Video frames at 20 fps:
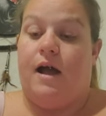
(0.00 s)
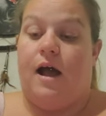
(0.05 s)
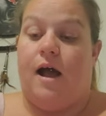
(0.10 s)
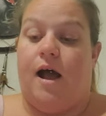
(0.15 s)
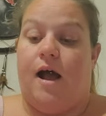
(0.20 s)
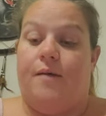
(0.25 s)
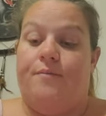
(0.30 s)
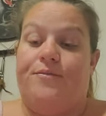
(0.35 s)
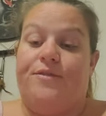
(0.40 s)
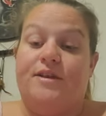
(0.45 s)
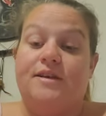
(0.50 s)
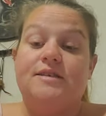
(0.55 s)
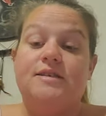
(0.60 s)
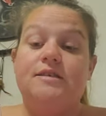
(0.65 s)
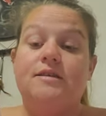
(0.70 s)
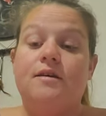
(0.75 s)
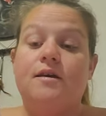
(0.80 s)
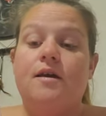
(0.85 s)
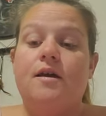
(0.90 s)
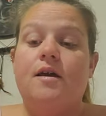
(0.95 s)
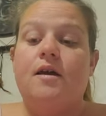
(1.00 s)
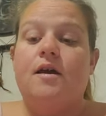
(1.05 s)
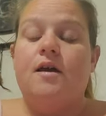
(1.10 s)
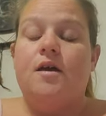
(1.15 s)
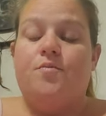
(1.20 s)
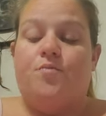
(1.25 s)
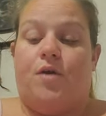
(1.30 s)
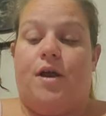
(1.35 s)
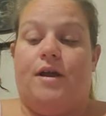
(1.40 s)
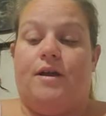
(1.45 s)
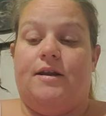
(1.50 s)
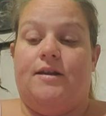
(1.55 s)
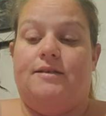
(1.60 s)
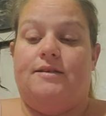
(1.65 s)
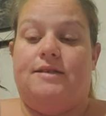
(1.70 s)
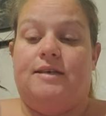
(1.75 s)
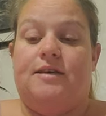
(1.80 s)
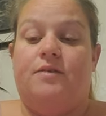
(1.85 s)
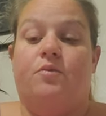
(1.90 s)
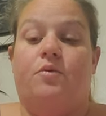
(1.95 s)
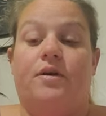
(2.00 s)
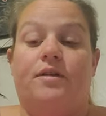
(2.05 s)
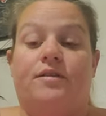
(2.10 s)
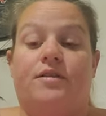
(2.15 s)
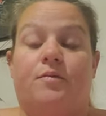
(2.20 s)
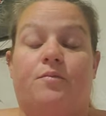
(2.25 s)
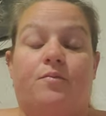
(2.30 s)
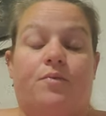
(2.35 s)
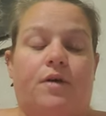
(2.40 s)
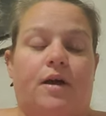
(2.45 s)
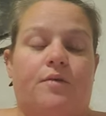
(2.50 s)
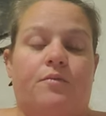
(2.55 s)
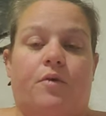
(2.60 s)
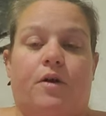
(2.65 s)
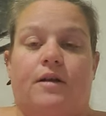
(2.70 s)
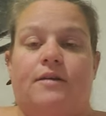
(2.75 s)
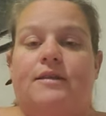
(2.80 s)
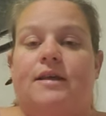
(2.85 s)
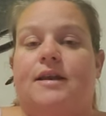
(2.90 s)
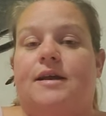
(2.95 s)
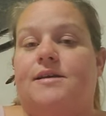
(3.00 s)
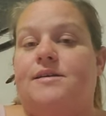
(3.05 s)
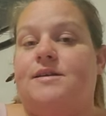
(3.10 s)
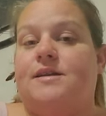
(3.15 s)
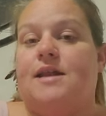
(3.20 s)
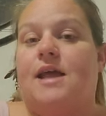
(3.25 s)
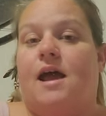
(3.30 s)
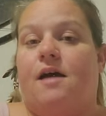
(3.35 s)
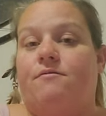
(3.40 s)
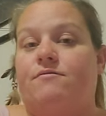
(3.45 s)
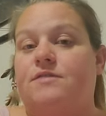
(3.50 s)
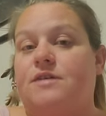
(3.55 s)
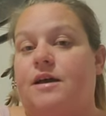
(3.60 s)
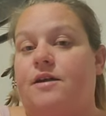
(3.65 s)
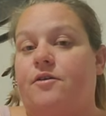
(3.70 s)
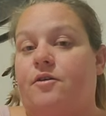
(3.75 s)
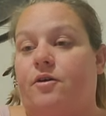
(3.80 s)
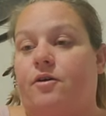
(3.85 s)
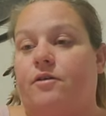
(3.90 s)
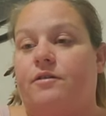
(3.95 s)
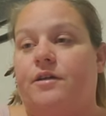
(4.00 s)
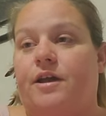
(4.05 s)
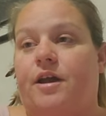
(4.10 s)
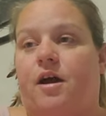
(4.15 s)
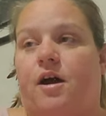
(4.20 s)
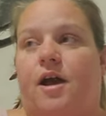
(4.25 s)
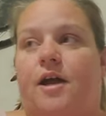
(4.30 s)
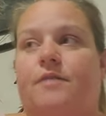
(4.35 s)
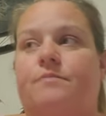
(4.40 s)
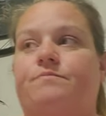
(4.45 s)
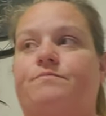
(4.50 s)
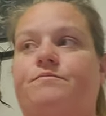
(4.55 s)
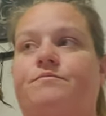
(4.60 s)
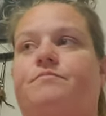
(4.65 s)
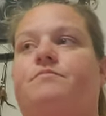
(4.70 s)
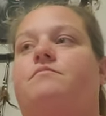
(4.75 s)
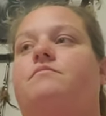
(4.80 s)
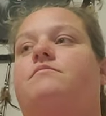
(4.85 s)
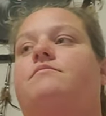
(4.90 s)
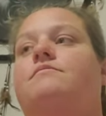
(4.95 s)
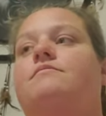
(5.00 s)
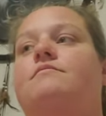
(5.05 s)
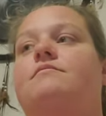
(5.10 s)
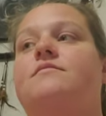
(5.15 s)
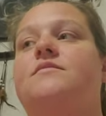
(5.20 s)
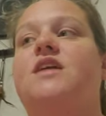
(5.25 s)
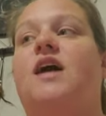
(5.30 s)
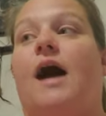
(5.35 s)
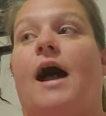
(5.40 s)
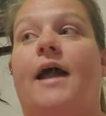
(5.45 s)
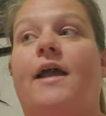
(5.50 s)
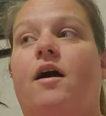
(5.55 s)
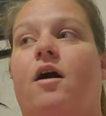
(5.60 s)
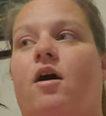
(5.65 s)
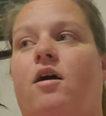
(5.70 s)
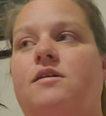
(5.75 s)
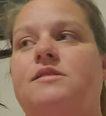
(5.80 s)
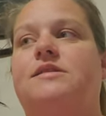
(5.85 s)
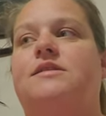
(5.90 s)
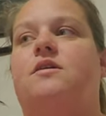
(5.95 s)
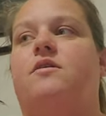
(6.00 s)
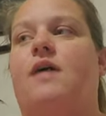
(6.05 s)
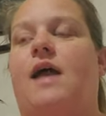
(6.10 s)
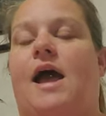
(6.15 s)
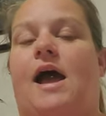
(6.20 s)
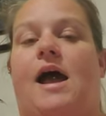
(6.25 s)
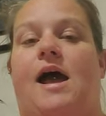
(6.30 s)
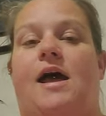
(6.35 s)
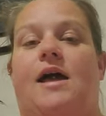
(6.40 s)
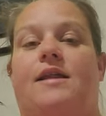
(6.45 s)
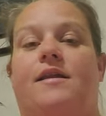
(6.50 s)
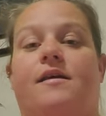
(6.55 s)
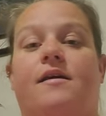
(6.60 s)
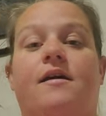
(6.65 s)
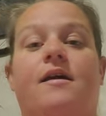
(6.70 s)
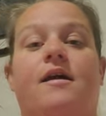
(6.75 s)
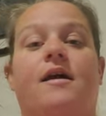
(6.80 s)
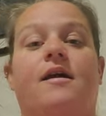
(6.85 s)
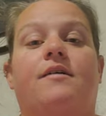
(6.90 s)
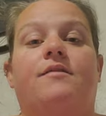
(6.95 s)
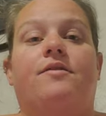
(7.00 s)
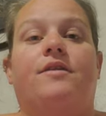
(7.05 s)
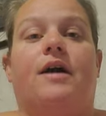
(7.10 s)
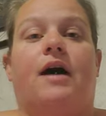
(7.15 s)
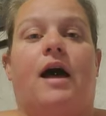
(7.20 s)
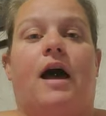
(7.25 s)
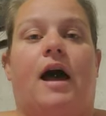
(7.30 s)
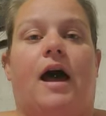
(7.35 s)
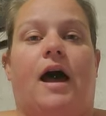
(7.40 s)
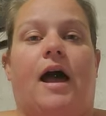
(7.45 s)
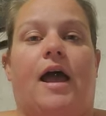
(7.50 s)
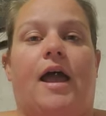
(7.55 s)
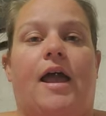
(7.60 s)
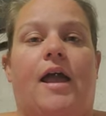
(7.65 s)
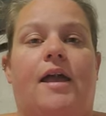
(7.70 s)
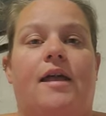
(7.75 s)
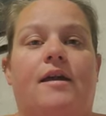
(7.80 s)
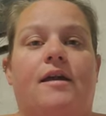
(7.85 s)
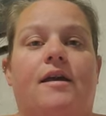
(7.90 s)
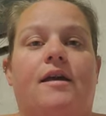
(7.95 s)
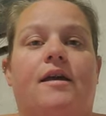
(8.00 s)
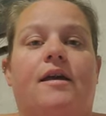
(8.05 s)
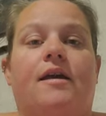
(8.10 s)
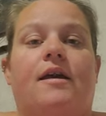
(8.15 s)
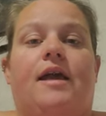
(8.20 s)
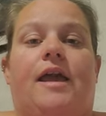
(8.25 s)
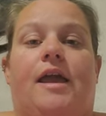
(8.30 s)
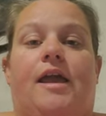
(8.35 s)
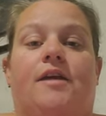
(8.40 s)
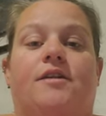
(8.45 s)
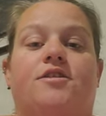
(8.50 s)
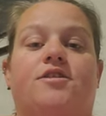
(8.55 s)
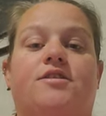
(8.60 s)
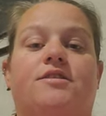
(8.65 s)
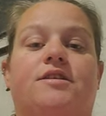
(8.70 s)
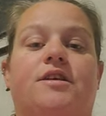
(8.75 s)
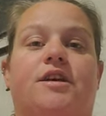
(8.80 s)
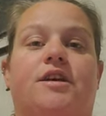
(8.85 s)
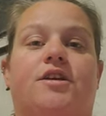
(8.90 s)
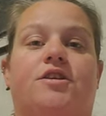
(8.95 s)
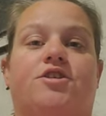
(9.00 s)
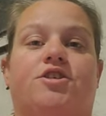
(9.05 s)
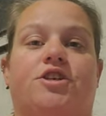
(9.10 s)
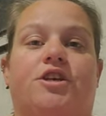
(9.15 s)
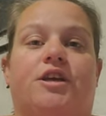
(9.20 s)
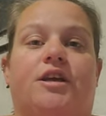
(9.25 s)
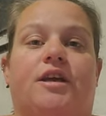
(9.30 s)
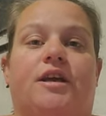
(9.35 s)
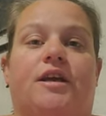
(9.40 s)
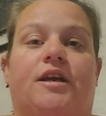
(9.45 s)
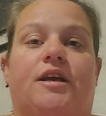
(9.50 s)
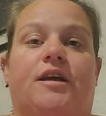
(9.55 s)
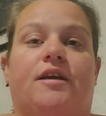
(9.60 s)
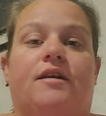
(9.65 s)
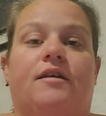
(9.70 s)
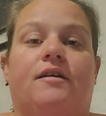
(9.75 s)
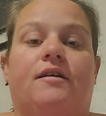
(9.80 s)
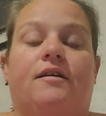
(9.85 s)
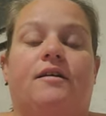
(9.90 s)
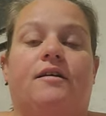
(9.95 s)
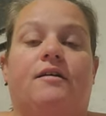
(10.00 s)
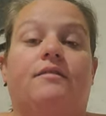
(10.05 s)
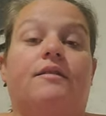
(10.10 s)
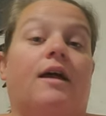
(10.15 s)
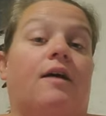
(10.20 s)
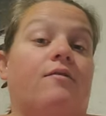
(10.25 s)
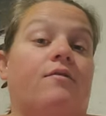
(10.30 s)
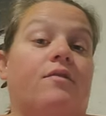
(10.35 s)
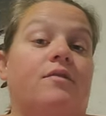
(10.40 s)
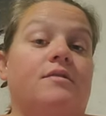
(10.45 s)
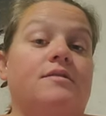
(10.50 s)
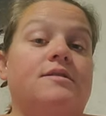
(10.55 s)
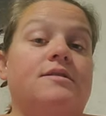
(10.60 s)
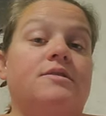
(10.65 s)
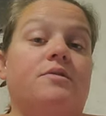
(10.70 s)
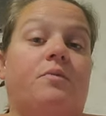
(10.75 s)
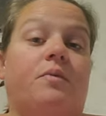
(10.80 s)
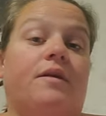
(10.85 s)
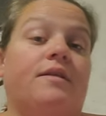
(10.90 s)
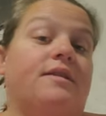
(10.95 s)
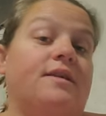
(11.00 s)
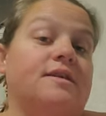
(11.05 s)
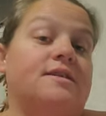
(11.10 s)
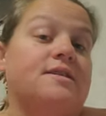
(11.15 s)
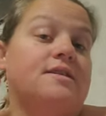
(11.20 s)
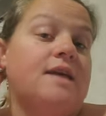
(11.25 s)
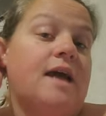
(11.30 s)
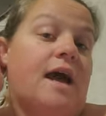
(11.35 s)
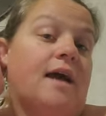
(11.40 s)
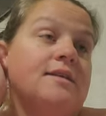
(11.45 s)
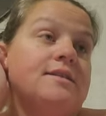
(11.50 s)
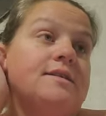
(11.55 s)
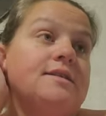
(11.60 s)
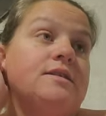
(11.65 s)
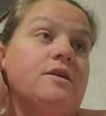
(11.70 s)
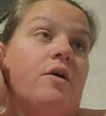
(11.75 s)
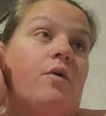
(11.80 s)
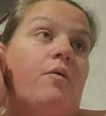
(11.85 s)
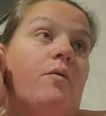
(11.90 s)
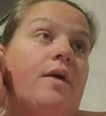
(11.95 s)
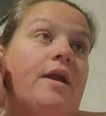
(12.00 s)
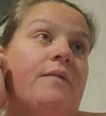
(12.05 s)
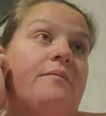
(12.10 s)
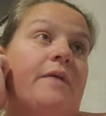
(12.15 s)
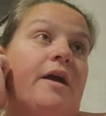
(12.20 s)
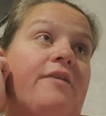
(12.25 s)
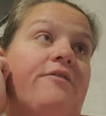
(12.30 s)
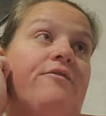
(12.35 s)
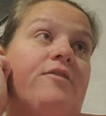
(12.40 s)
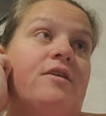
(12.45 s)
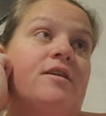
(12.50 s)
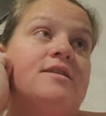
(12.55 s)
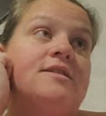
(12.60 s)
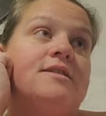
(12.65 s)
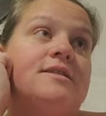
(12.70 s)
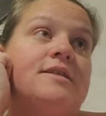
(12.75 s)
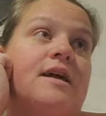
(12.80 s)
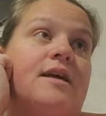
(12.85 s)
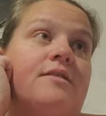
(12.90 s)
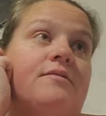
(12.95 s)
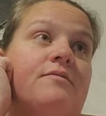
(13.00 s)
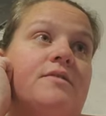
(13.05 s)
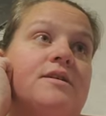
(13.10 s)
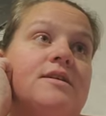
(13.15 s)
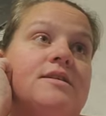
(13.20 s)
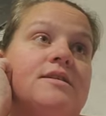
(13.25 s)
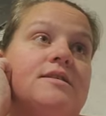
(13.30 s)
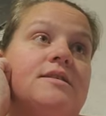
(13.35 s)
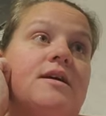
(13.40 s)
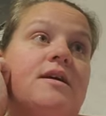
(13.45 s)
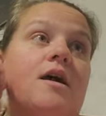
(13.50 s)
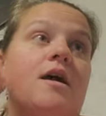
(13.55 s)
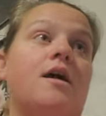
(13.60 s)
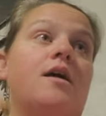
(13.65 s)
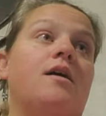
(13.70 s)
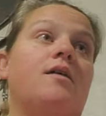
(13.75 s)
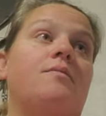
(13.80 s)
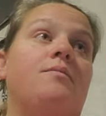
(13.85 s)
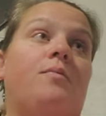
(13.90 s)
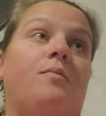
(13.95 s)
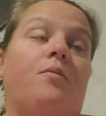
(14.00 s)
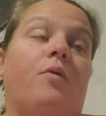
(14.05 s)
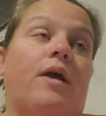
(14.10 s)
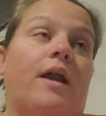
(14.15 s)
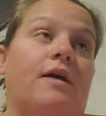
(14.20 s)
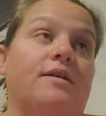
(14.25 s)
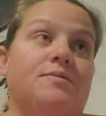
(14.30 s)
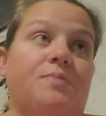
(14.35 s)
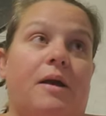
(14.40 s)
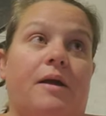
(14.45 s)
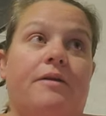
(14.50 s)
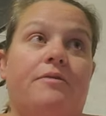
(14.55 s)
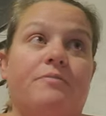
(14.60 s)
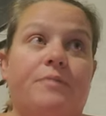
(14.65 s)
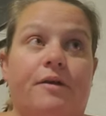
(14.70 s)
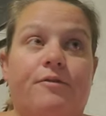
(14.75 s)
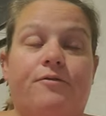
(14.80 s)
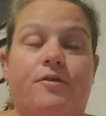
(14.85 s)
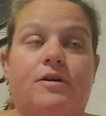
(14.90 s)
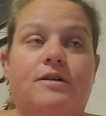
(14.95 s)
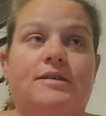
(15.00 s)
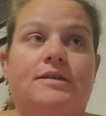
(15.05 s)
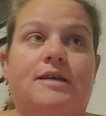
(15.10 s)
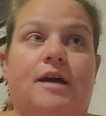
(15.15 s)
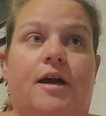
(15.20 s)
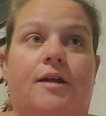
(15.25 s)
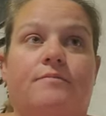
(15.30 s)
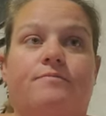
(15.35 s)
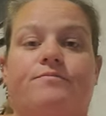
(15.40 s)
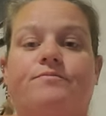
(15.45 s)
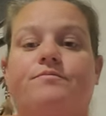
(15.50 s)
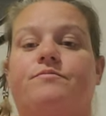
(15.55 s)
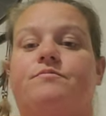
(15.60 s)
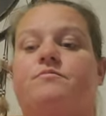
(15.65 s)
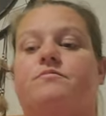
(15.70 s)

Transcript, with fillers: um, this pregnancy with the blood work that I did have done early on, I also had the high HCG levels with this test. So when first son was, when I was pregnant with my first son,